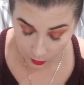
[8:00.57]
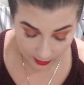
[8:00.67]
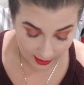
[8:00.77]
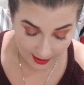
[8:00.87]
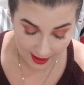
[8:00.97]

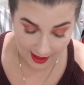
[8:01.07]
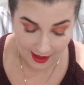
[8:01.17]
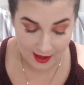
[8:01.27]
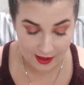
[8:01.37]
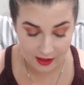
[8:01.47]
we
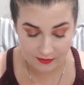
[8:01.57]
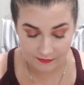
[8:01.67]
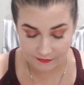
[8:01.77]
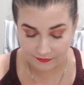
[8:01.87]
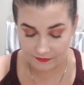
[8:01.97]

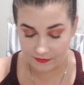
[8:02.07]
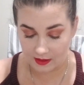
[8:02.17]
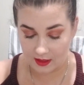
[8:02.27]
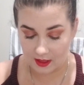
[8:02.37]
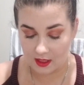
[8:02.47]
have
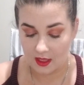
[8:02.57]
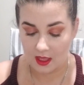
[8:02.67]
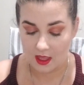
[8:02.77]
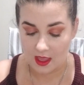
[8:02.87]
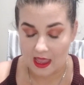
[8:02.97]

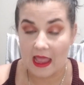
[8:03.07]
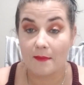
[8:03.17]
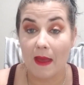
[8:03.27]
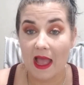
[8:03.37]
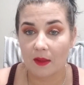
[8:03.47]
a
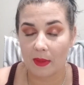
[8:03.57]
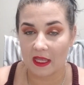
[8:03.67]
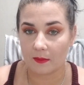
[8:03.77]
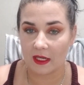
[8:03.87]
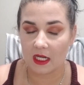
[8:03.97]
MAC
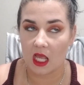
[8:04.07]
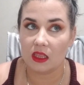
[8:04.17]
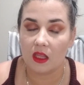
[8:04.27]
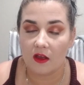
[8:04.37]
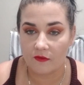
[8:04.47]
pigment. I
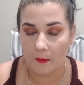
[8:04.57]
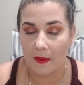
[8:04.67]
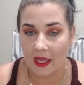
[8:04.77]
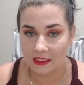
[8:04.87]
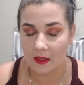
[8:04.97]
love
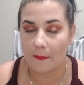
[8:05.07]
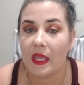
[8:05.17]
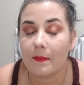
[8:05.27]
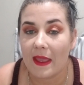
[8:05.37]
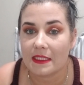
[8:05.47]
MAC's
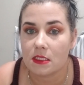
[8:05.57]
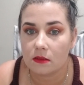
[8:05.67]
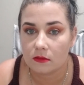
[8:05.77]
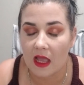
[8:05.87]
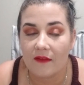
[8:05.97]
pigment.
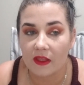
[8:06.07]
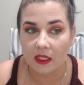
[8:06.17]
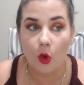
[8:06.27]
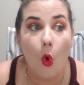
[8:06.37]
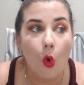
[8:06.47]
I have
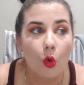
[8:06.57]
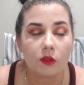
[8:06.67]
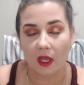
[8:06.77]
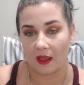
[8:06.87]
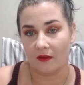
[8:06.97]
like
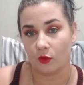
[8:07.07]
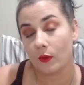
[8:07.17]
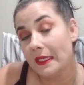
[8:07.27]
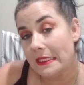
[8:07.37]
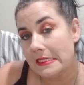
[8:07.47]
gold, I have
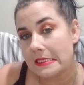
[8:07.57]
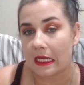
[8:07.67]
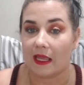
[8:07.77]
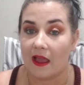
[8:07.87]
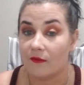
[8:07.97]
greens,
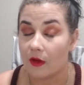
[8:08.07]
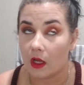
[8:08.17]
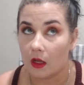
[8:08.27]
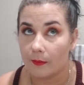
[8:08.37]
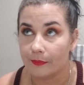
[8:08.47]
I have
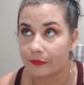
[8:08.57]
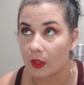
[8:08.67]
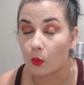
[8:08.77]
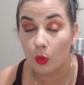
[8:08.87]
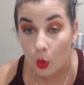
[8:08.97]

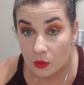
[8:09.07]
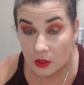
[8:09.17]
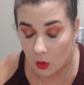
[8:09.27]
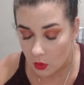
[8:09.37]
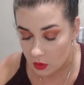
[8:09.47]
rose
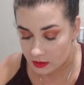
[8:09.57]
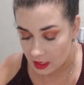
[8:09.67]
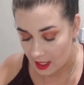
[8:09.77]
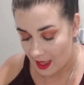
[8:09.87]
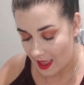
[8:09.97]
gold,
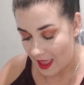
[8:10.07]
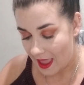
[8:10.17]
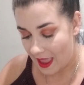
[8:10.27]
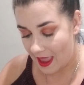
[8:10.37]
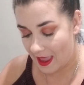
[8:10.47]

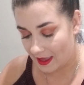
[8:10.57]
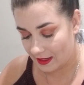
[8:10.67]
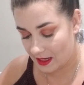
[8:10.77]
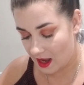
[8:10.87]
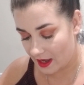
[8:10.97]

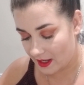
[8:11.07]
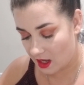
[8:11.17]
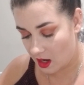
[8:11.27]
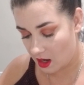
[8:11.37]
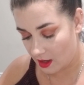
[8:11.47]
and I
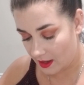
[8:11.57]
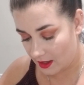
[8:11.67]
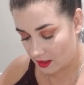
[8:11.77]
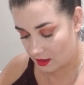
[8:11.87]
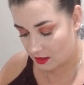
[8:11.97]
got